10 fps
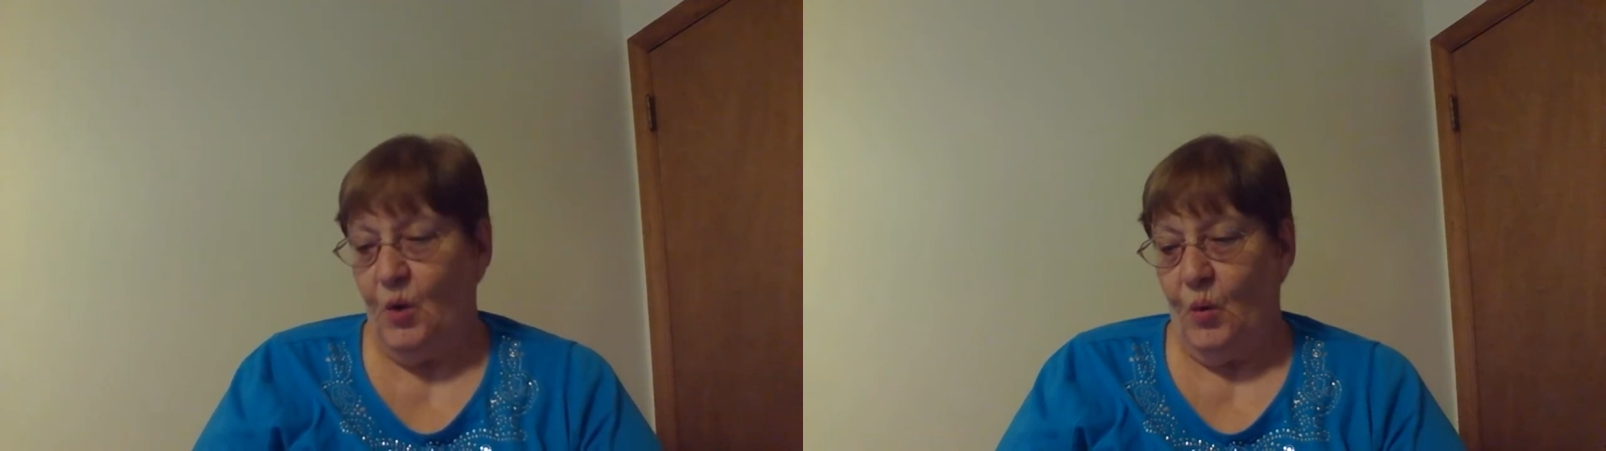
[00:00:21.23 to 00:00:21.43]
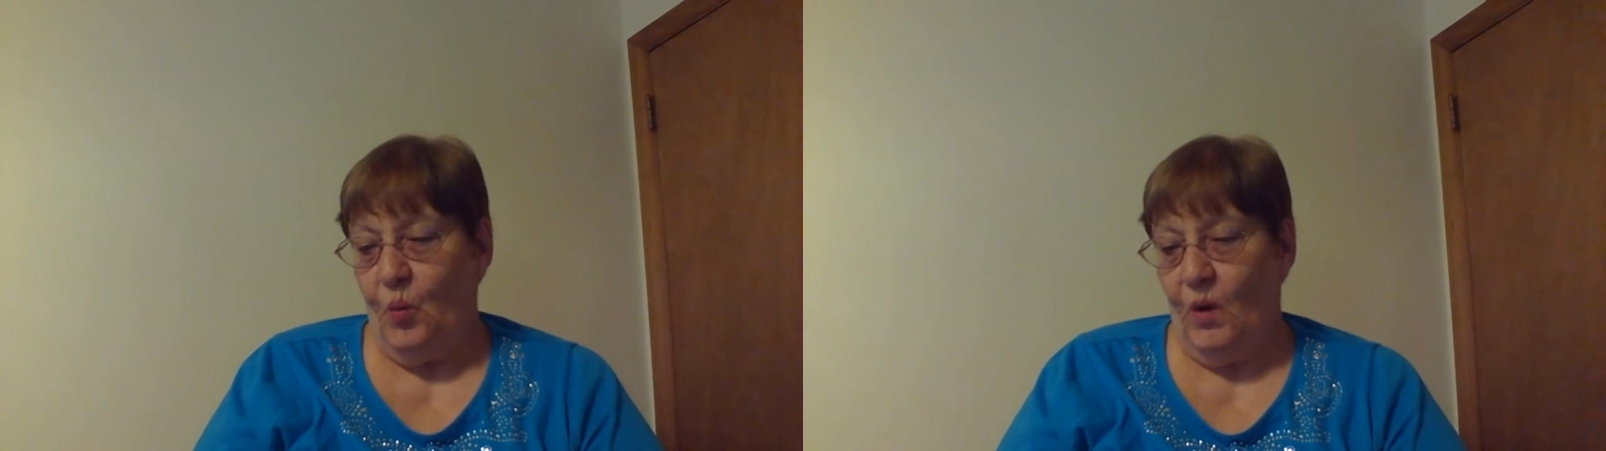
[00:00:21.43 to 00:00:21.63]

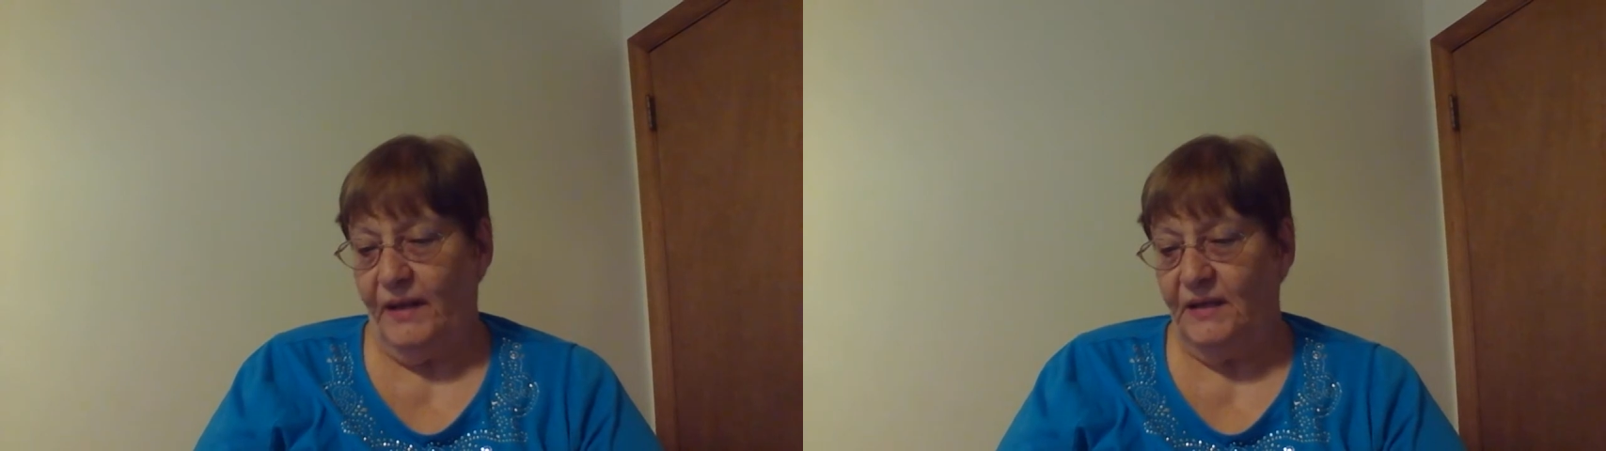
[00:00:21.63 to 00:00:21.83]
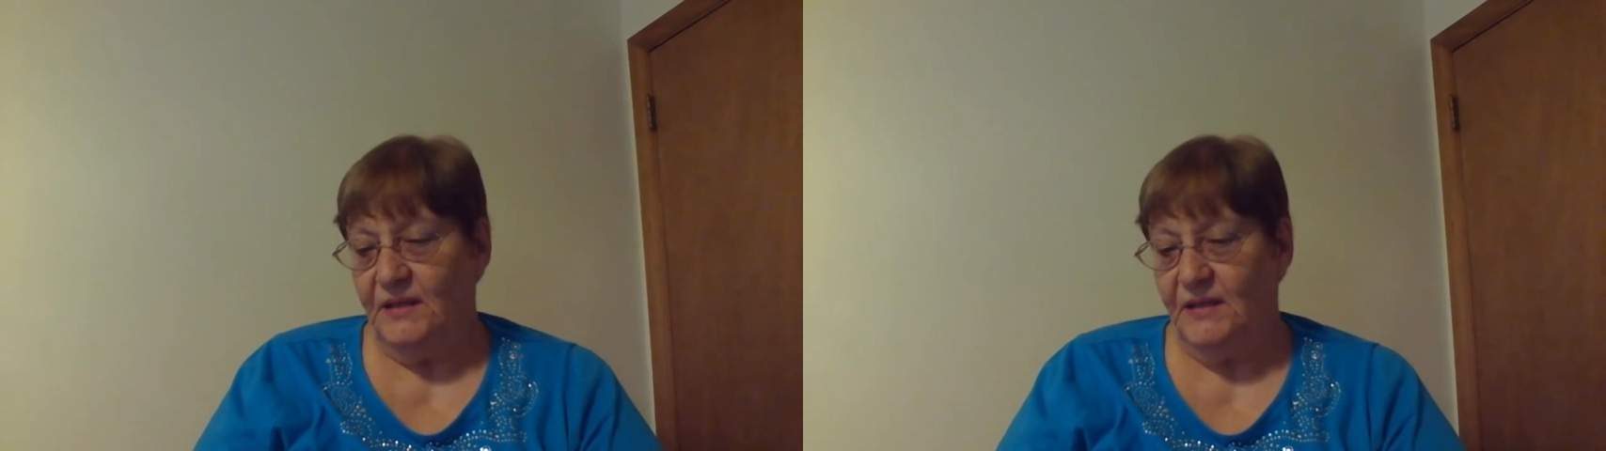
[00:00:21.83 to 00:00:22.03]

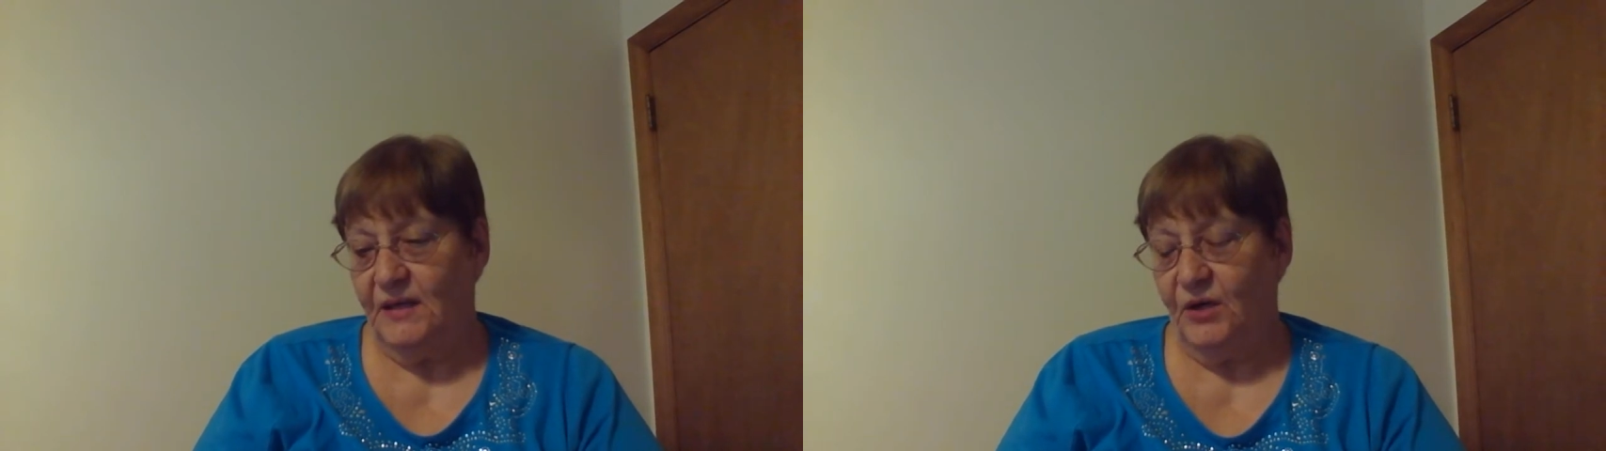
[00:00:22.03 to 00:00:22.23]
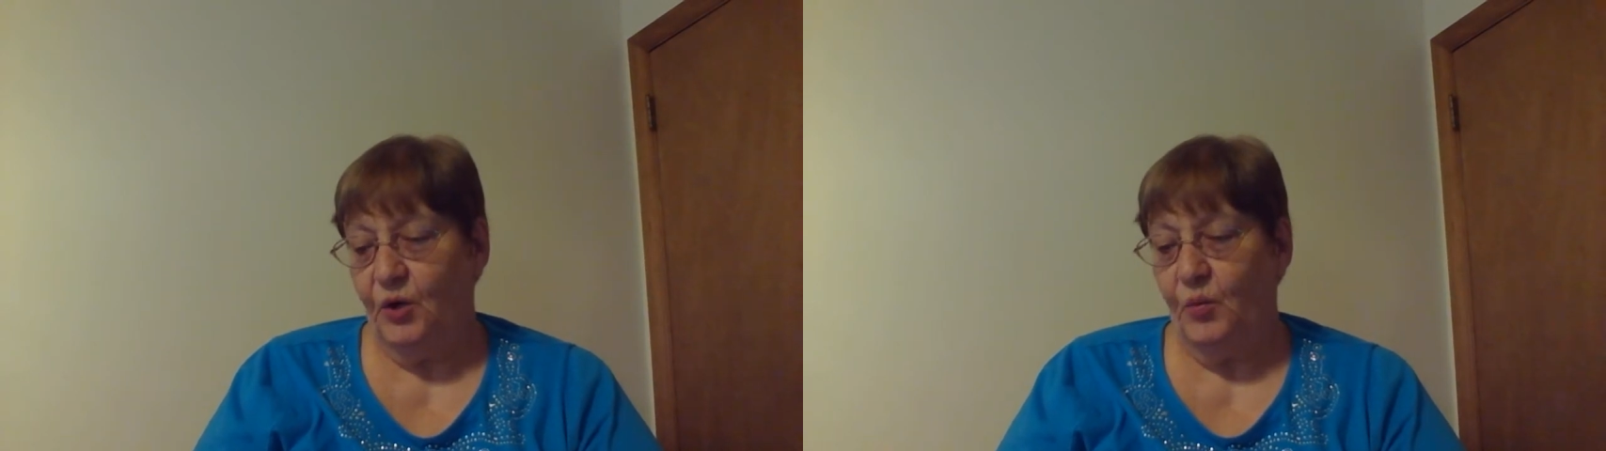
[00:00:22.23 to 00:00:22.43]
wanted,
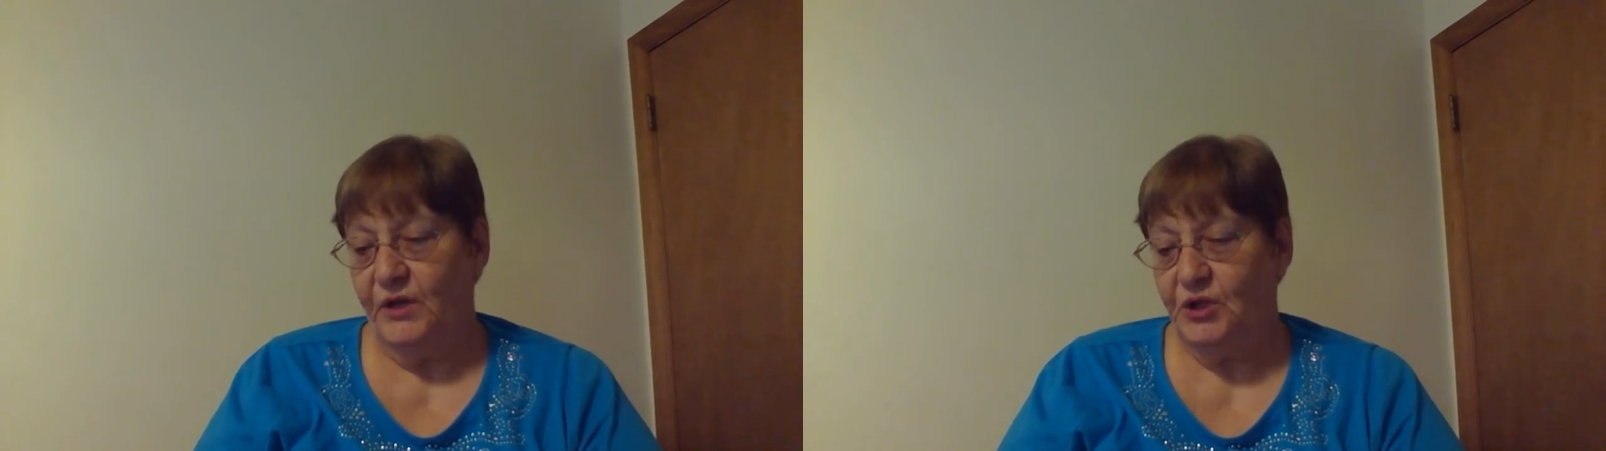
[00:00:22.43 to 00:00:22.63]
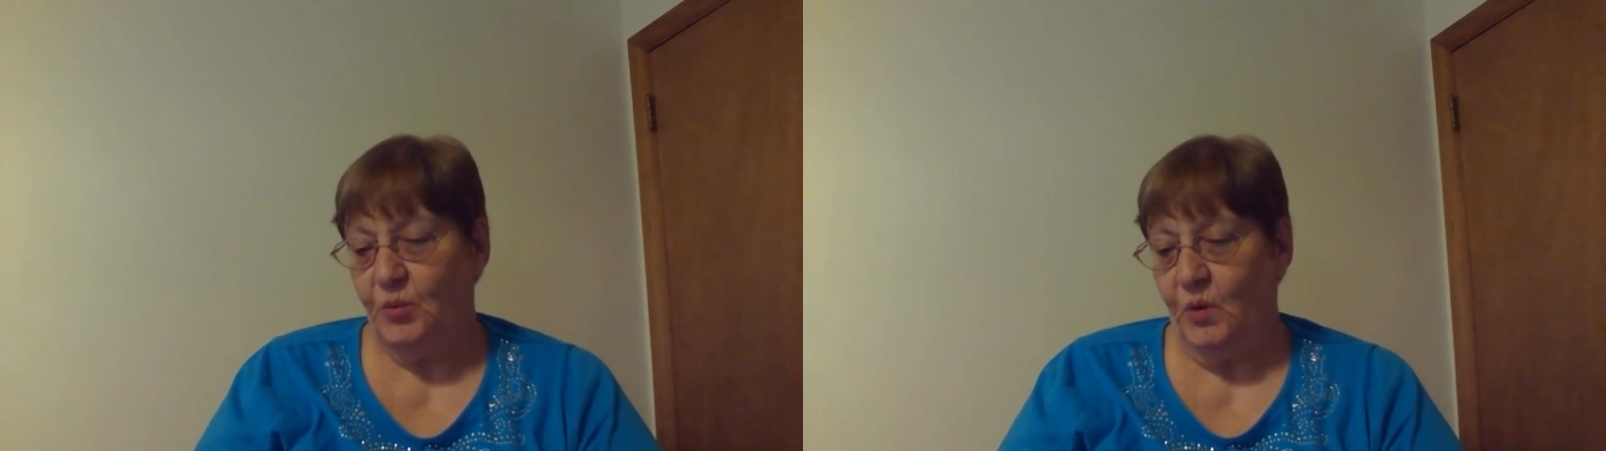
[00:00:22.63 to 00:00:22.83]
her wish